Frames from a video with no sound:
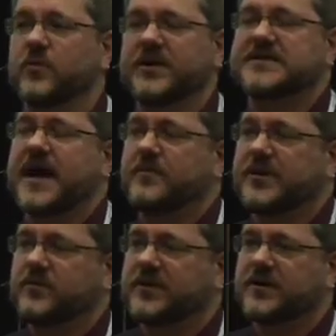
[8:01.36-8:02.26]
what's
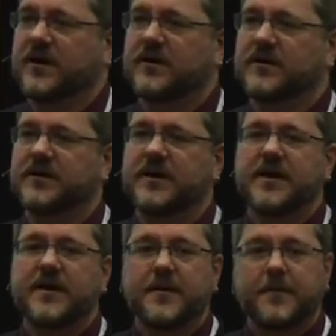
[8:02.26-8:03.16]
happening with the card,
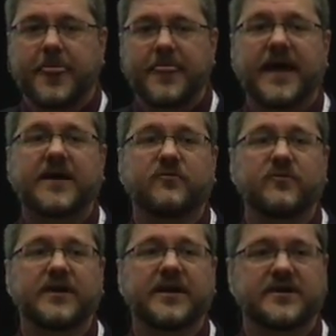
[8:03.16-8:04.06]
that can
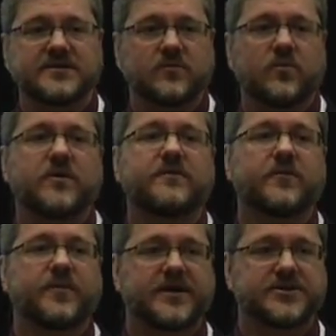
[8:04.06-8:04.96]
really get us a
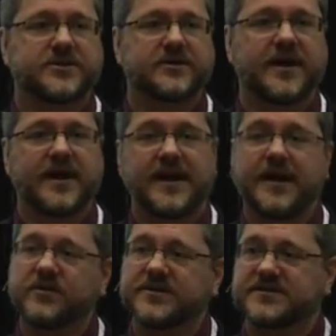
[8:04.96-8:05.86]
wonderful picture and
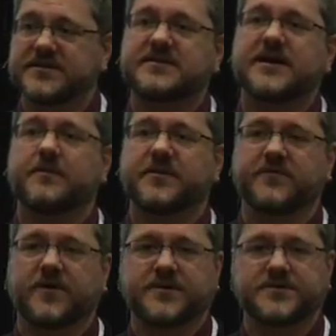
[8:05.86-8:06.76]
enable us to stop the
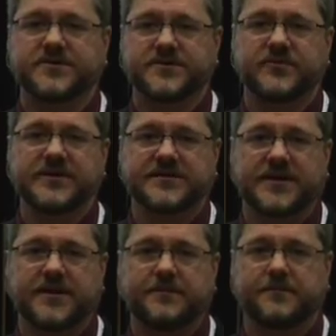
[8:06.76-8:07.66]
fraudsters in real
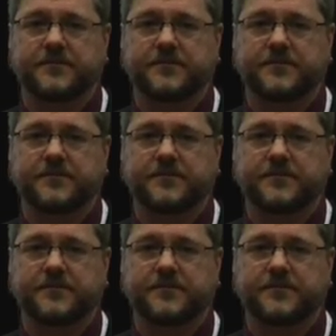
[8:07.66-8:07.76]
time.